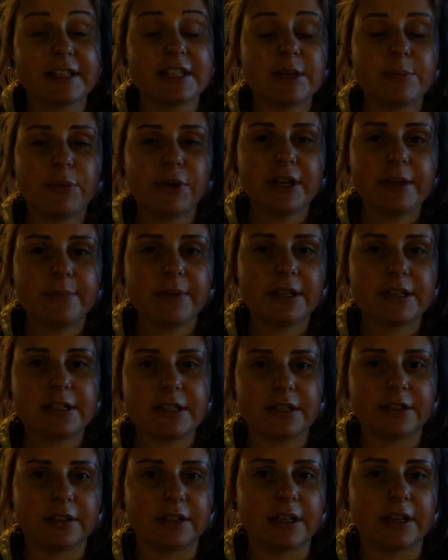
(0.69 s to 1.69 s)
It's a pretty big
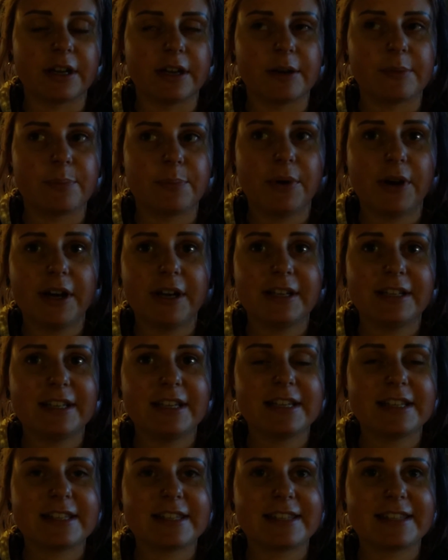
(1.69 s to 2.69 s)
deal here, but
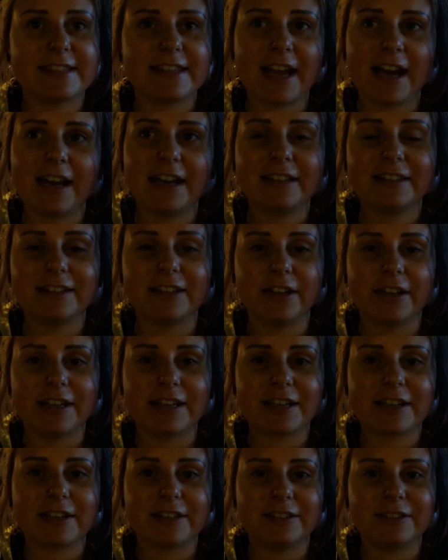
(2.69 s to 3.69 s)
it's not
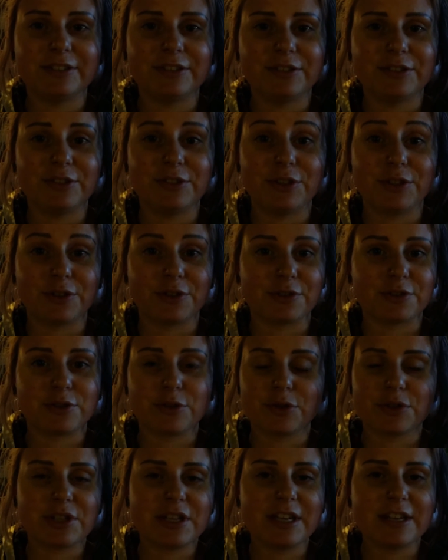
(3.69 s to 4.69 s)
like your
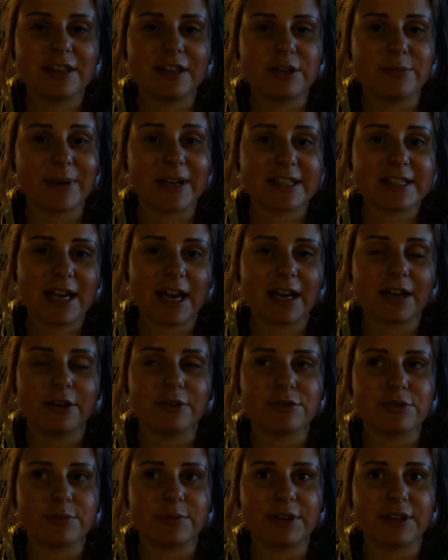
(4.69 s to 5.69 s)
tortilla that you make
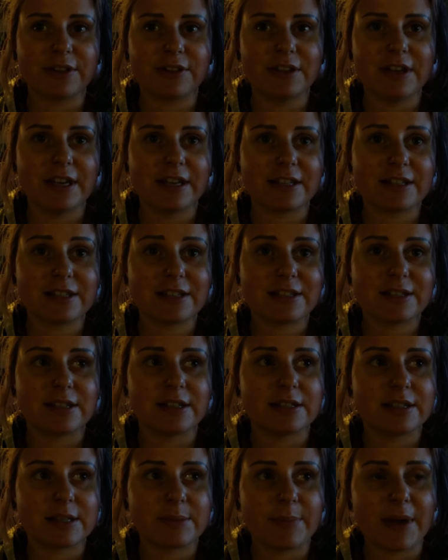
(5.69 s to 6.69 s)
tacos with. It's
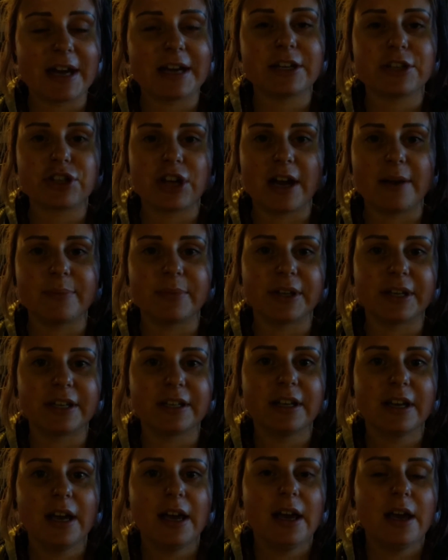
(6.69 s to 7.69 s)
Spanish omelet,
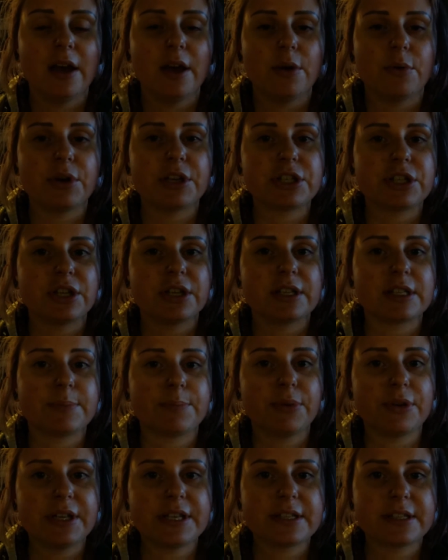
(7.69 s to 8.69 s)
which is
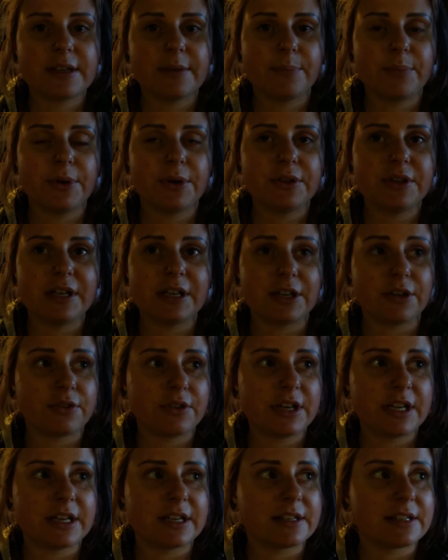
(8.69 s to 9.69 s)
pretty simple, the
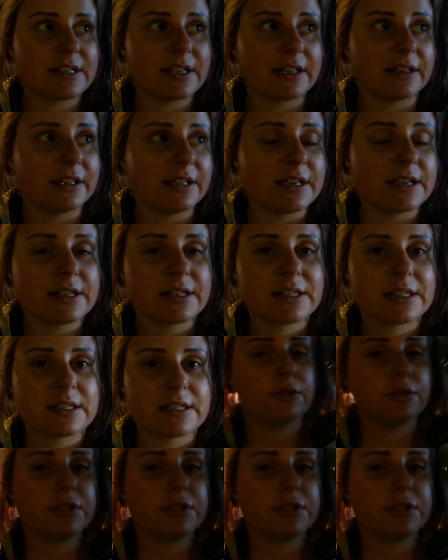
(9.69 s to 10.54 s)
ingredients at least.